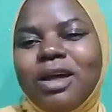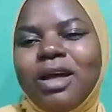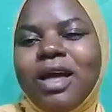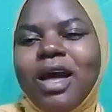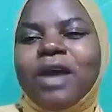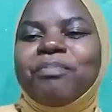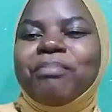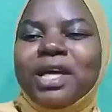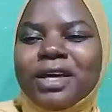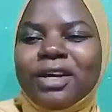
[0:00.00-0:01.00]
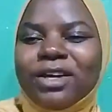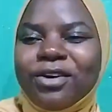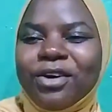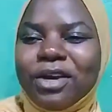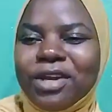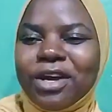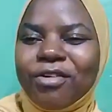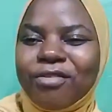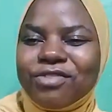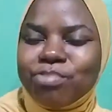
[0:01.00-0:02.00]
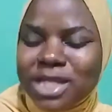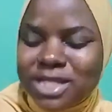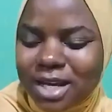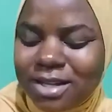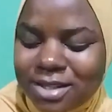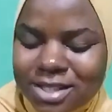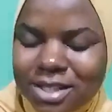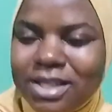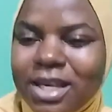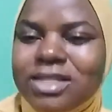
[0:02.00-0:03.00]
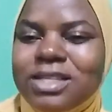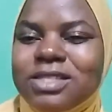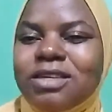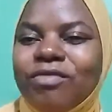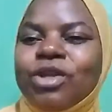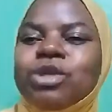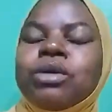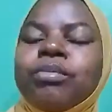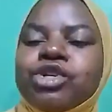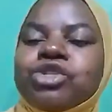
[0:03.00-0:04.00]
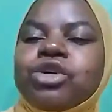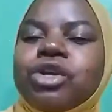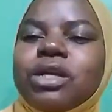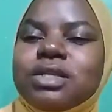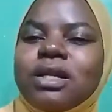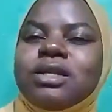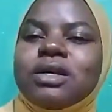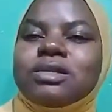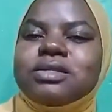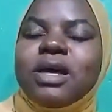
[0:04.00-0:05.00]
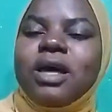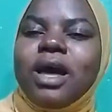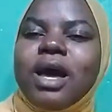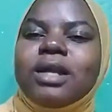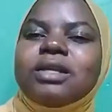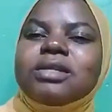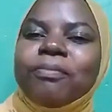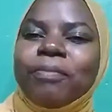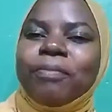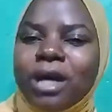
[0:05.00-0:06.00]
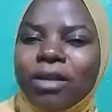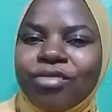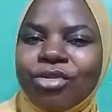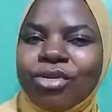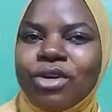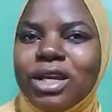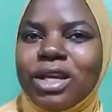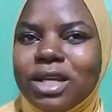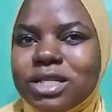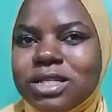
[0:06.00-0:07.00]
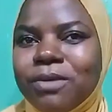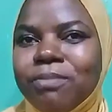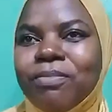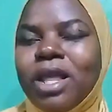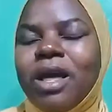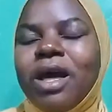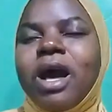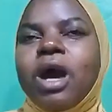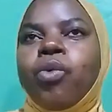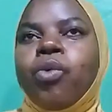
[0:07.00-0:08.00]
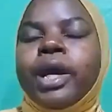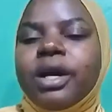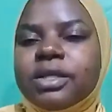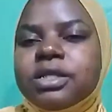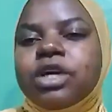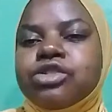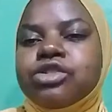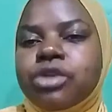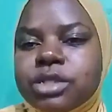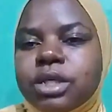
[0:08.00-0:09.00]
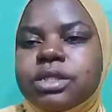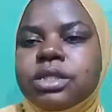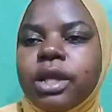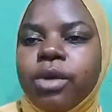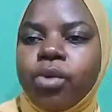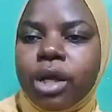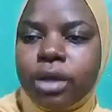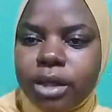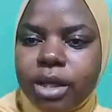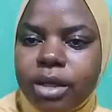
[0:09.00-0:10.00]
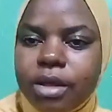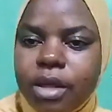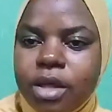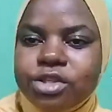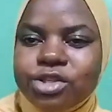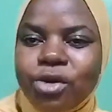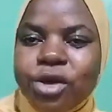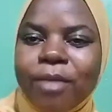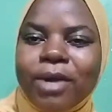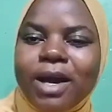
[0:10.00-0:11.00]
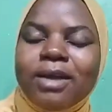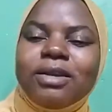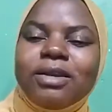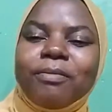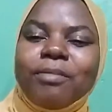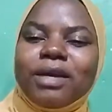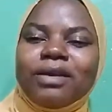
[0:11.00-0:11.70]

and being your area of specialty, that is emotional intelligence and mindful leadership. We can't exhaust it in one day. So I'm kindly begging